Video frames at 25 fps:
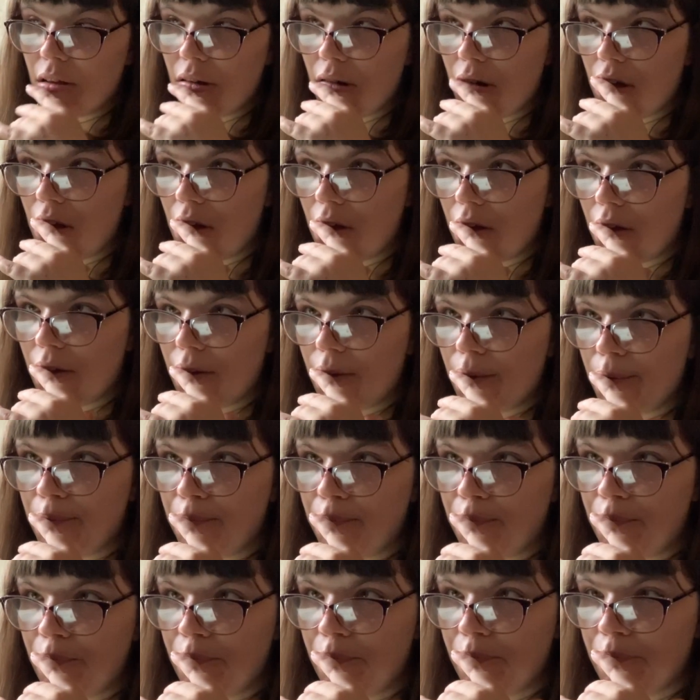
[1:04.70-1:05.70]

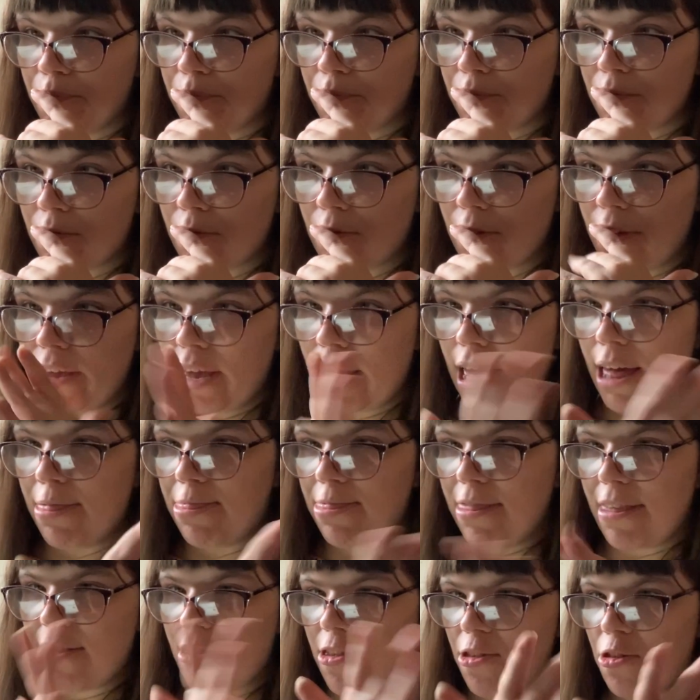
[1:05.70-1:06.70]
Um,
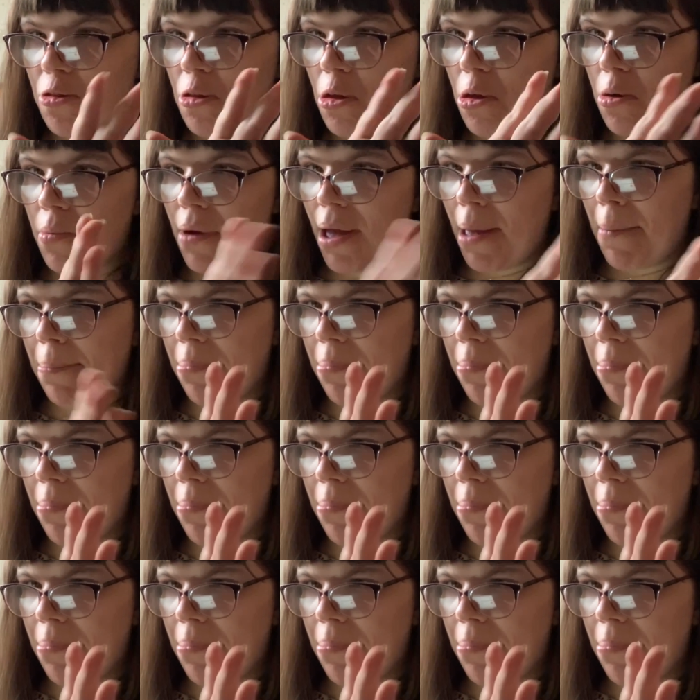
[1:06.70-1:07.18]
this is nowhere